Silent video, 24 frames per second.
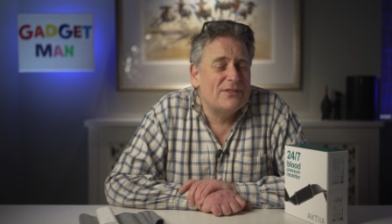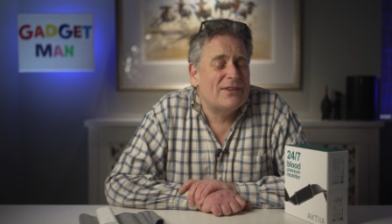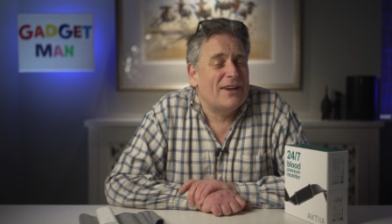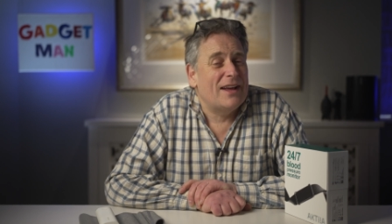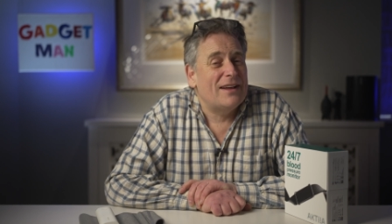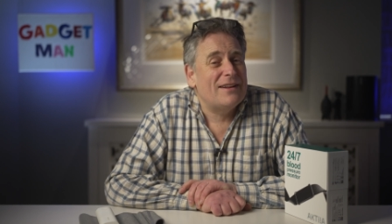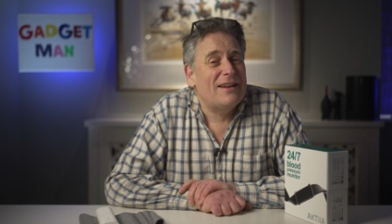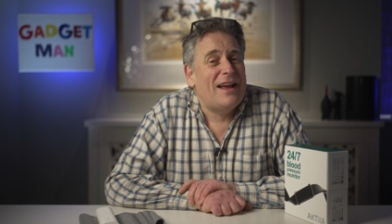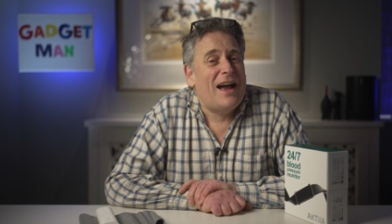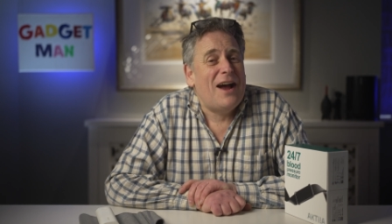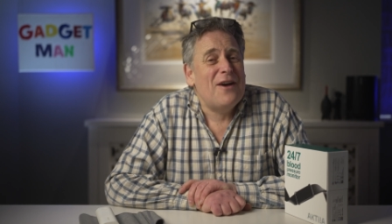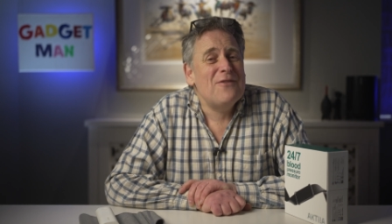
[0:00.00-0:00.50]

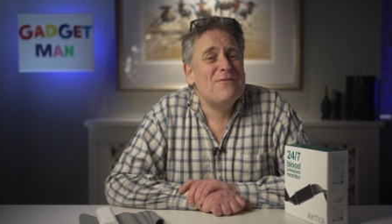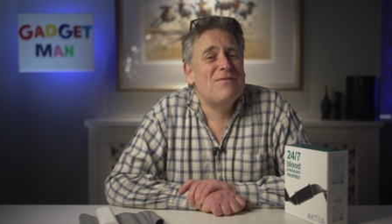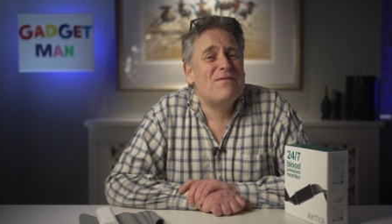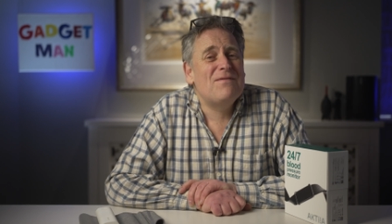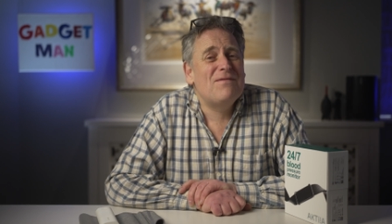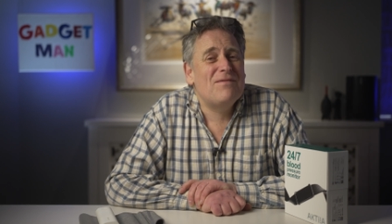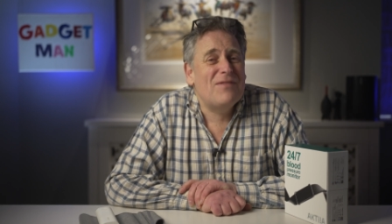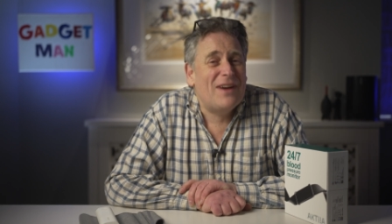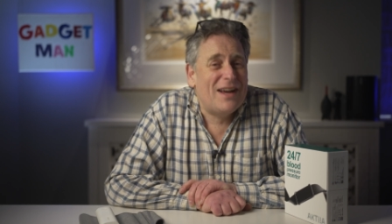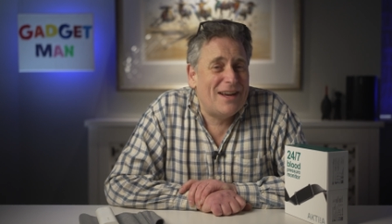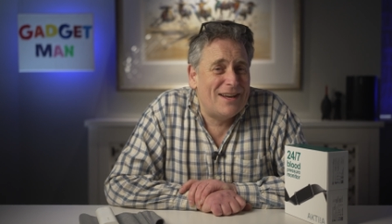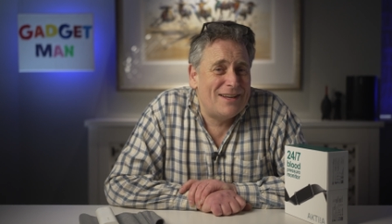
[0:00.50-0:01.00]
tell how
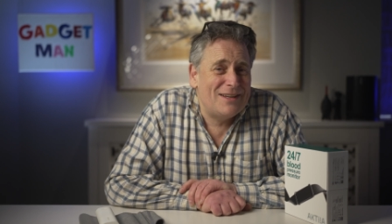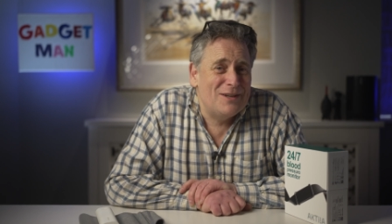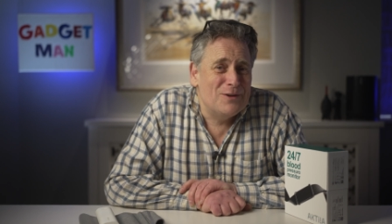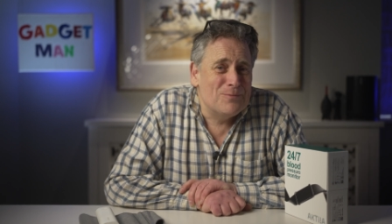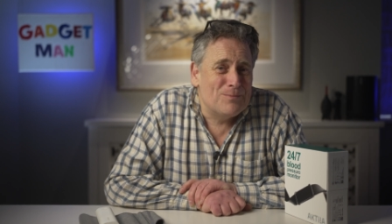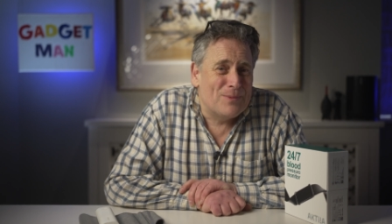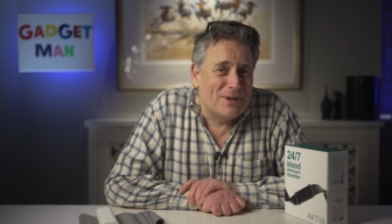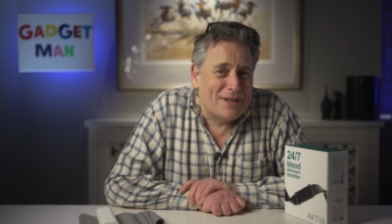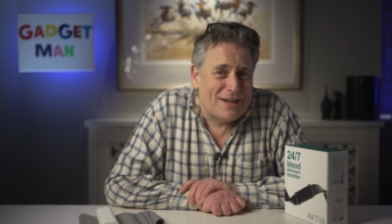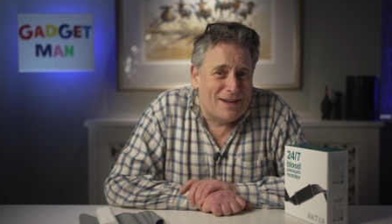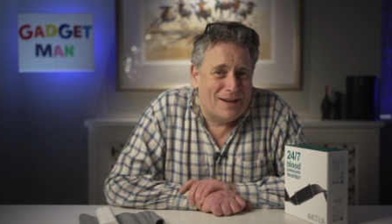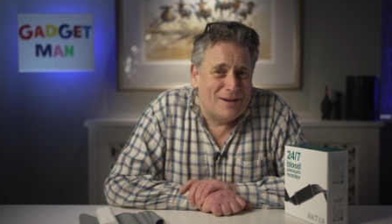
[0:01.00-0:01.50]
fat
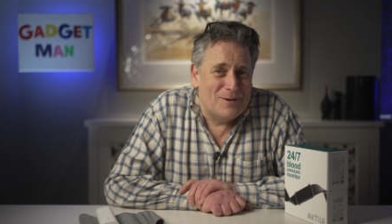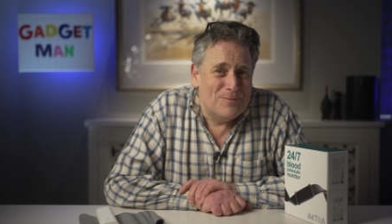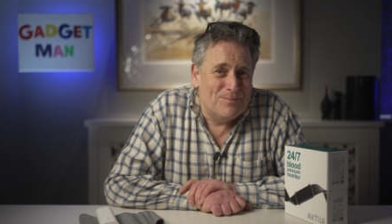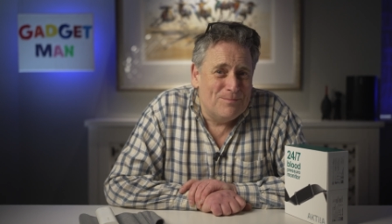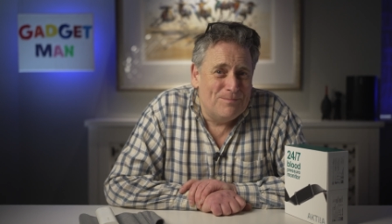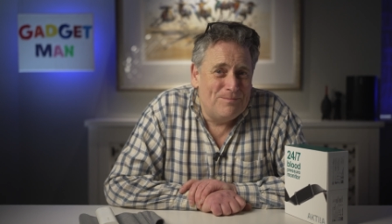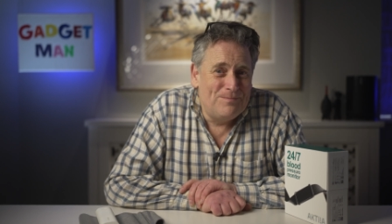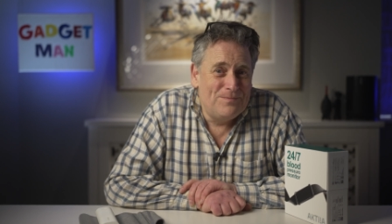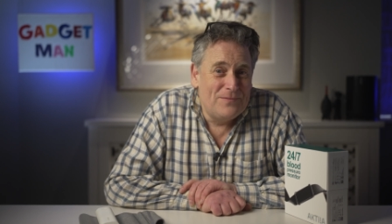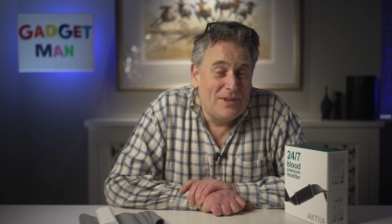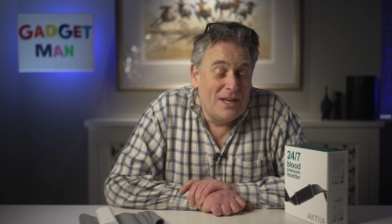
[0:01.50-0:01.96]
you've become.